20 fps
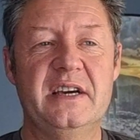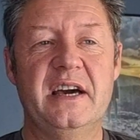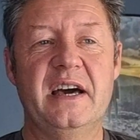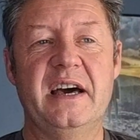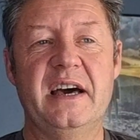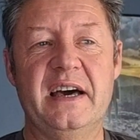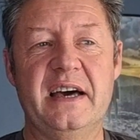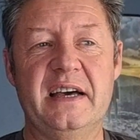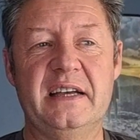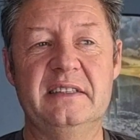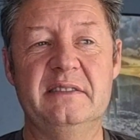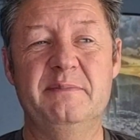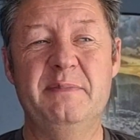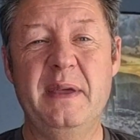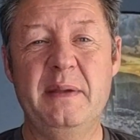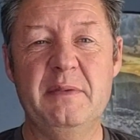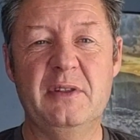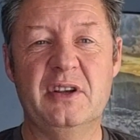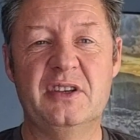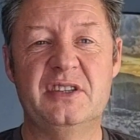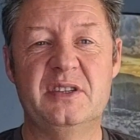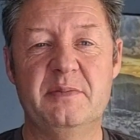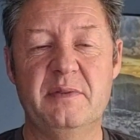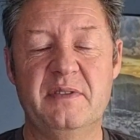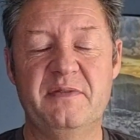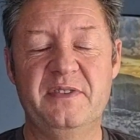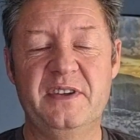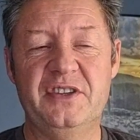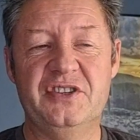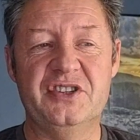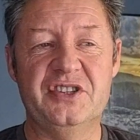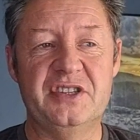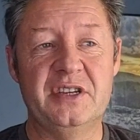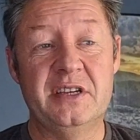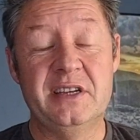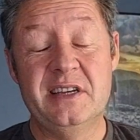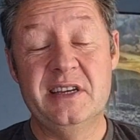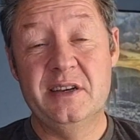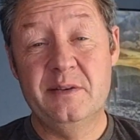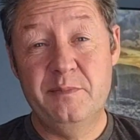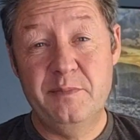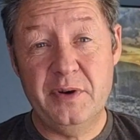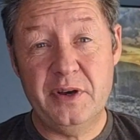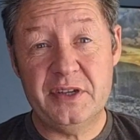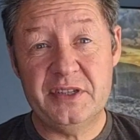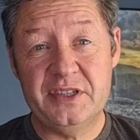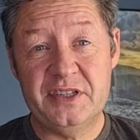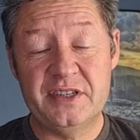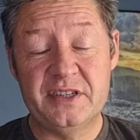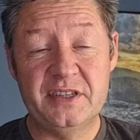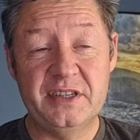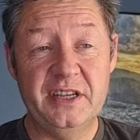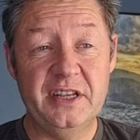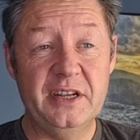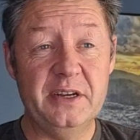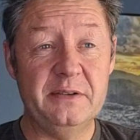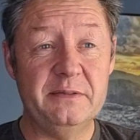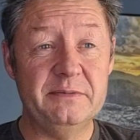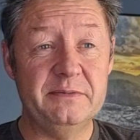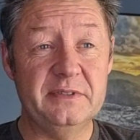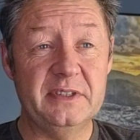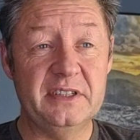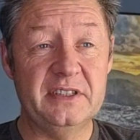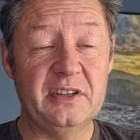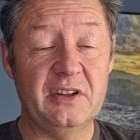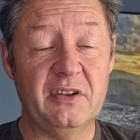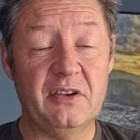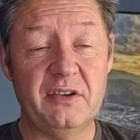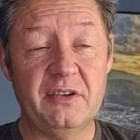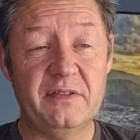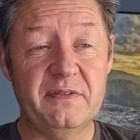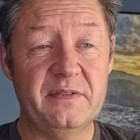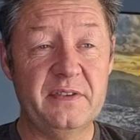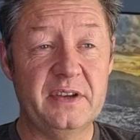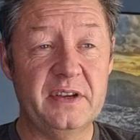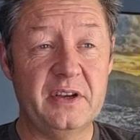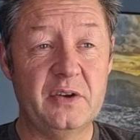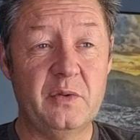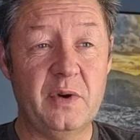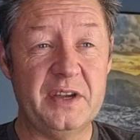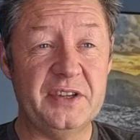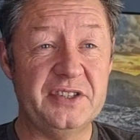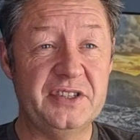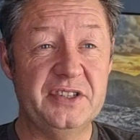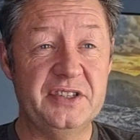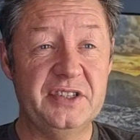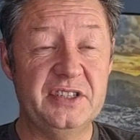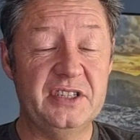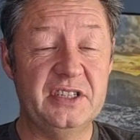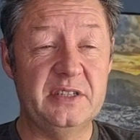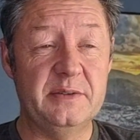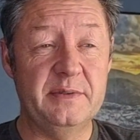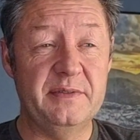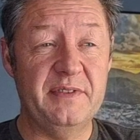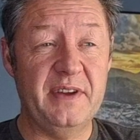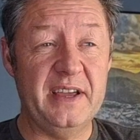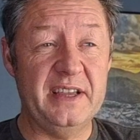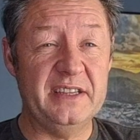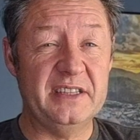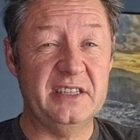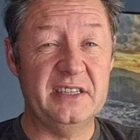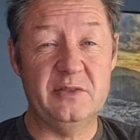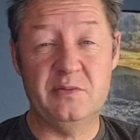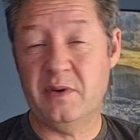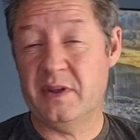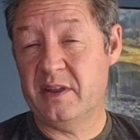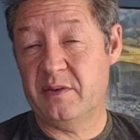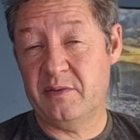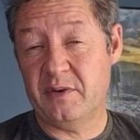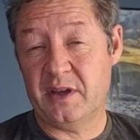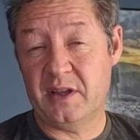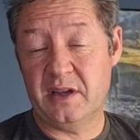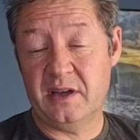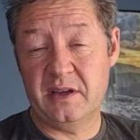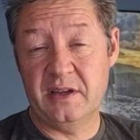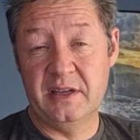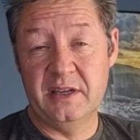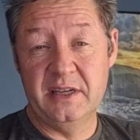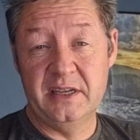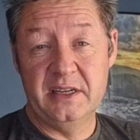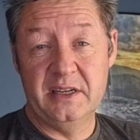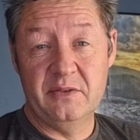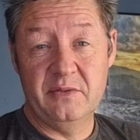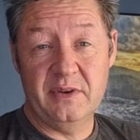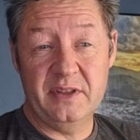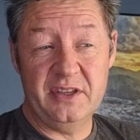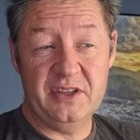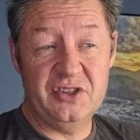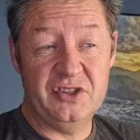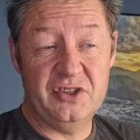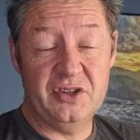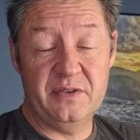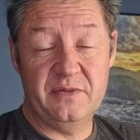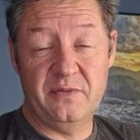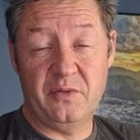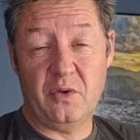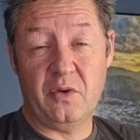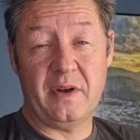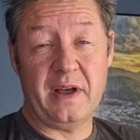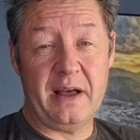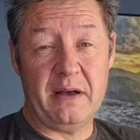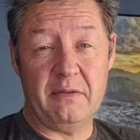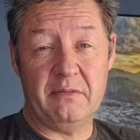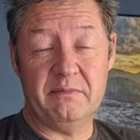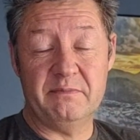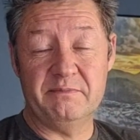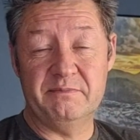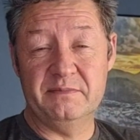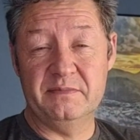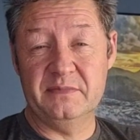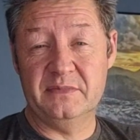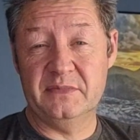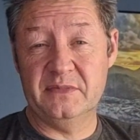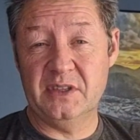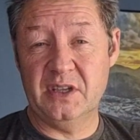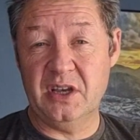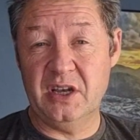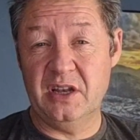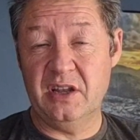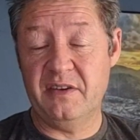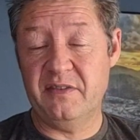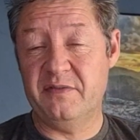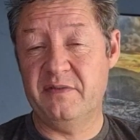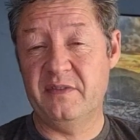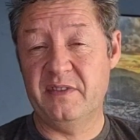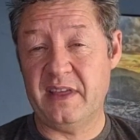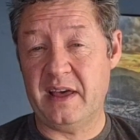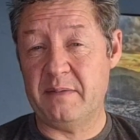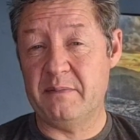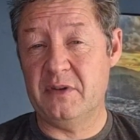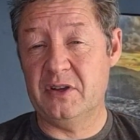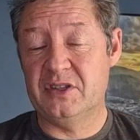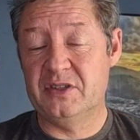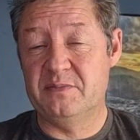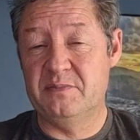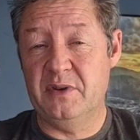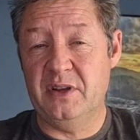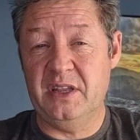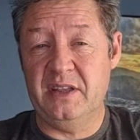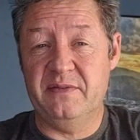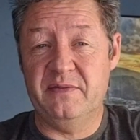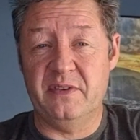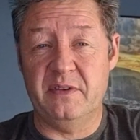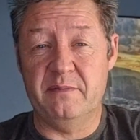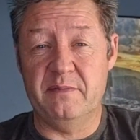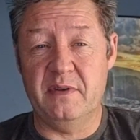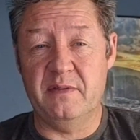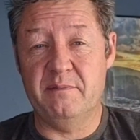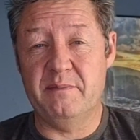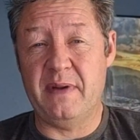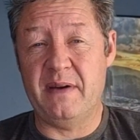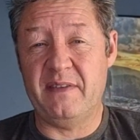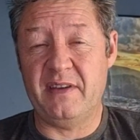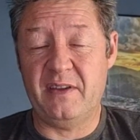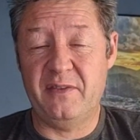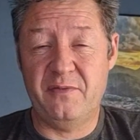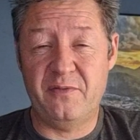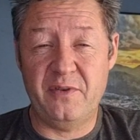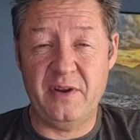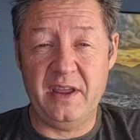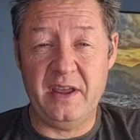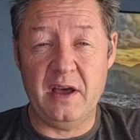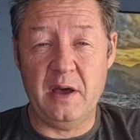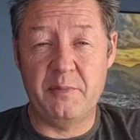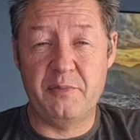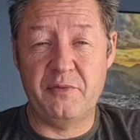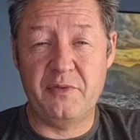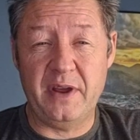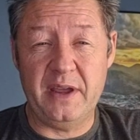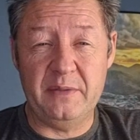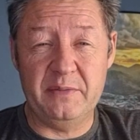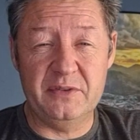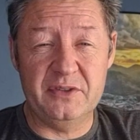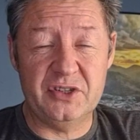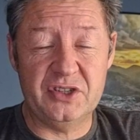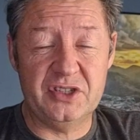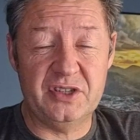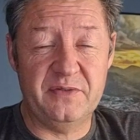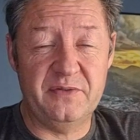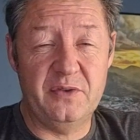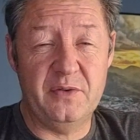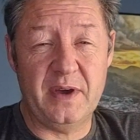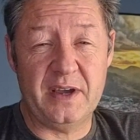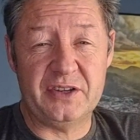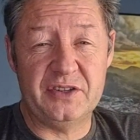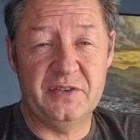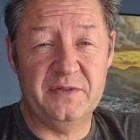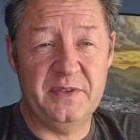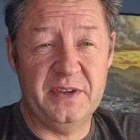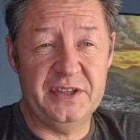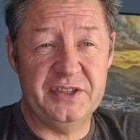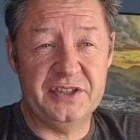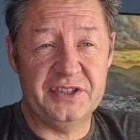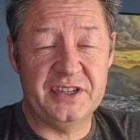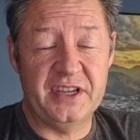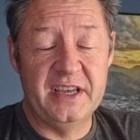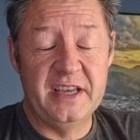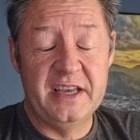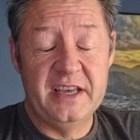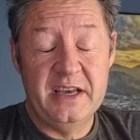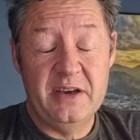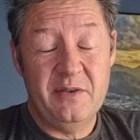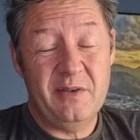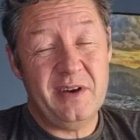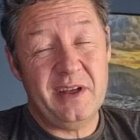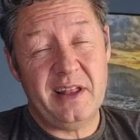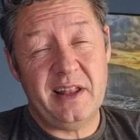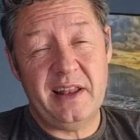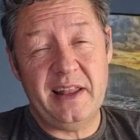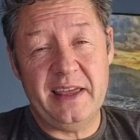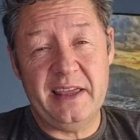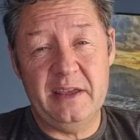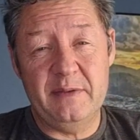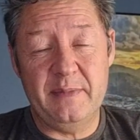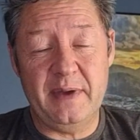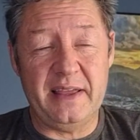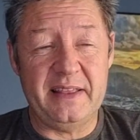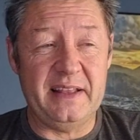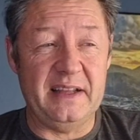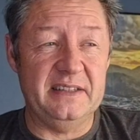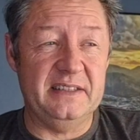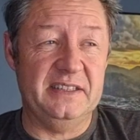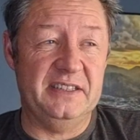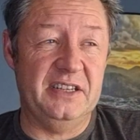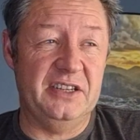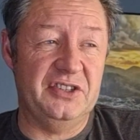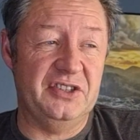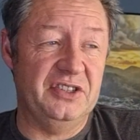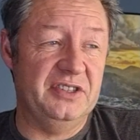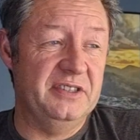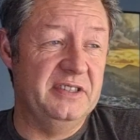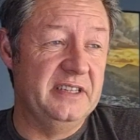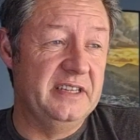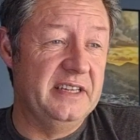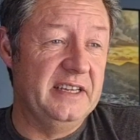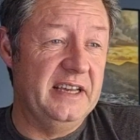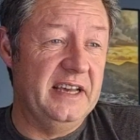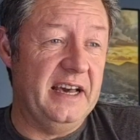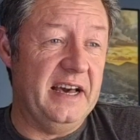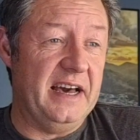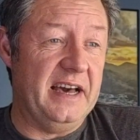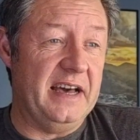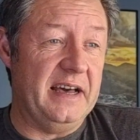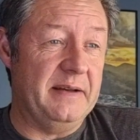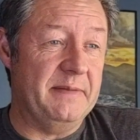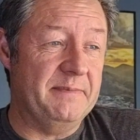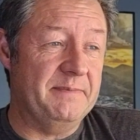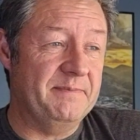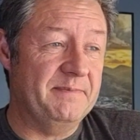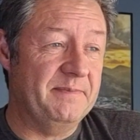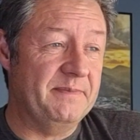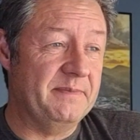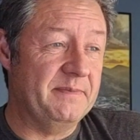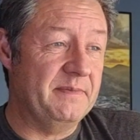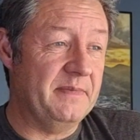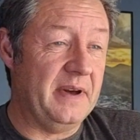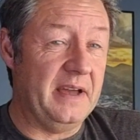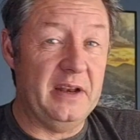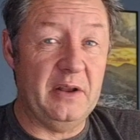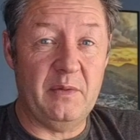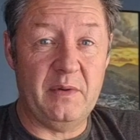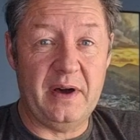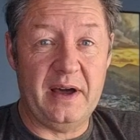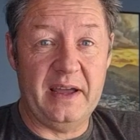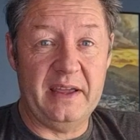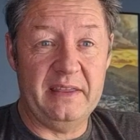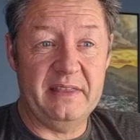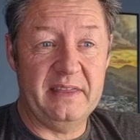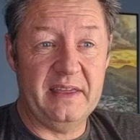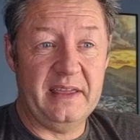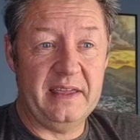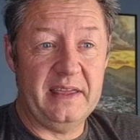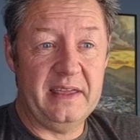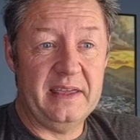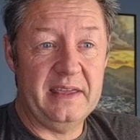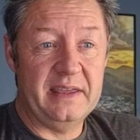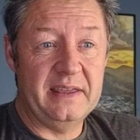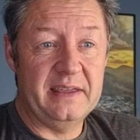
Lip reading: and maybe look at some of the features. But you know, there's a lot of questions to be raised, is whether you should fork out that much money for a Mavic 3 upgrade with just a few extra features. Well, I'll let you make that decision. I know what I think.